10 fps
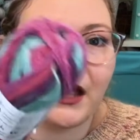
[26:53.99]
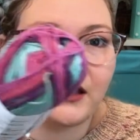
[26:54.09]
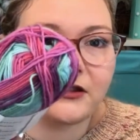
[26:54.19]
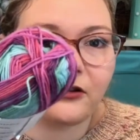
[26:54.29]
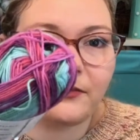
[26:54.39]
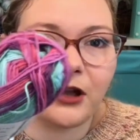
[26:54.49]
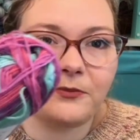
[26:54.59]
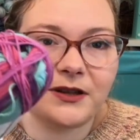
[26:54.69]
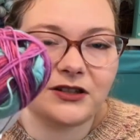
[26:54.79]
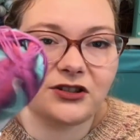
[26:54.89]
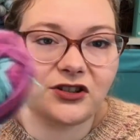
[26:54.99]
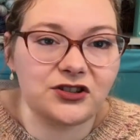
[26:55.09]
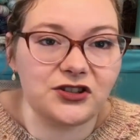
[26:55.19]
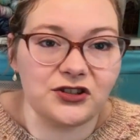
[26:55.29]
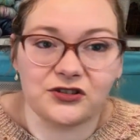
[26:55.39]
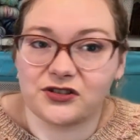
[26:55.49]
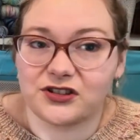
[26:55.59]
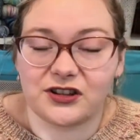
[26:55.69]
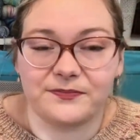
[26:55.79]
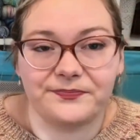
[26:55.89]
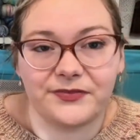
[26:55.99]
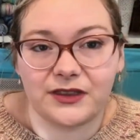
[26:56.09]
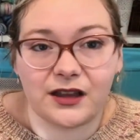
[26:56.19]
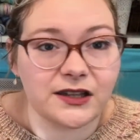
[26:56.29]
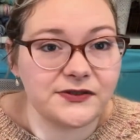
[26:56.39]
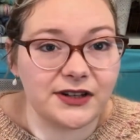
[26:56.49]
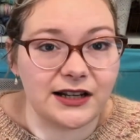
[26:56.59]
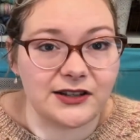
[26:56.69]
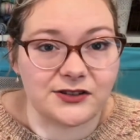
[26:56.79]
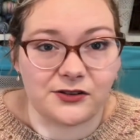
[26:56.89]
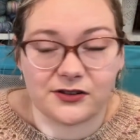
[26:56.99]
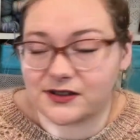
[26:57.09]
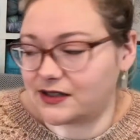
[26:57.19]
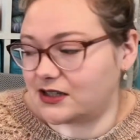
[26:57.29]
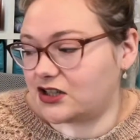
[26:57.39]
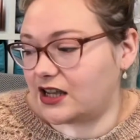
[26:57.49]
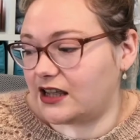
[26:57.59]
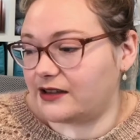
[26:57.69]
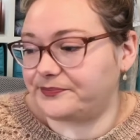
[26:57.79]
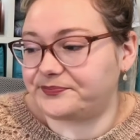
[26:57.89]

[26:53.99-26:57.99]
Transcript: So I'm hoping to just do some nice vanilla socks this year.